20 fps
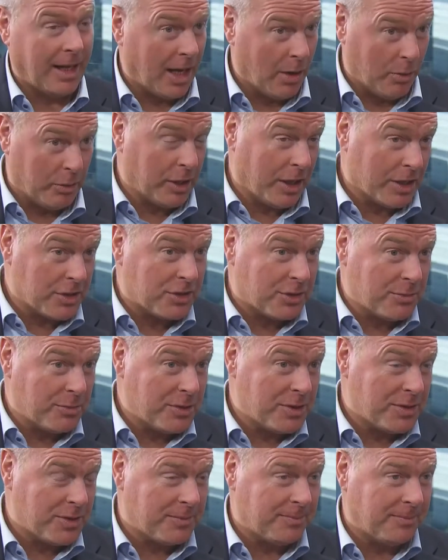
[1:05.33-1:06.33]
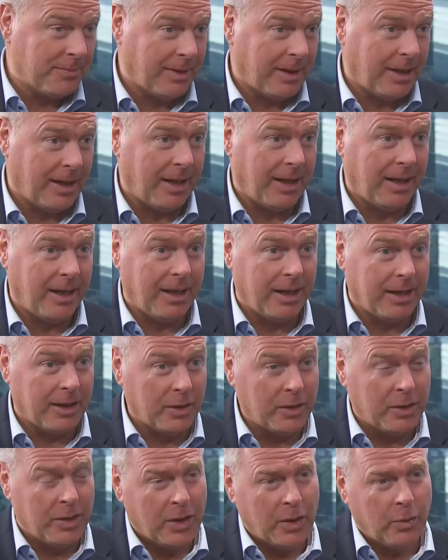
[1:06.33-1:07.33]
our customers
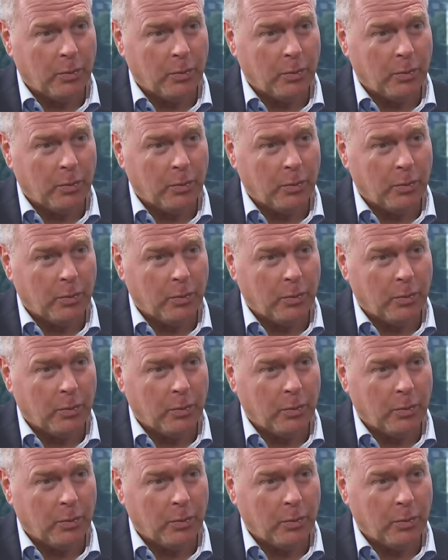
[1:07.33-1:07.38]
and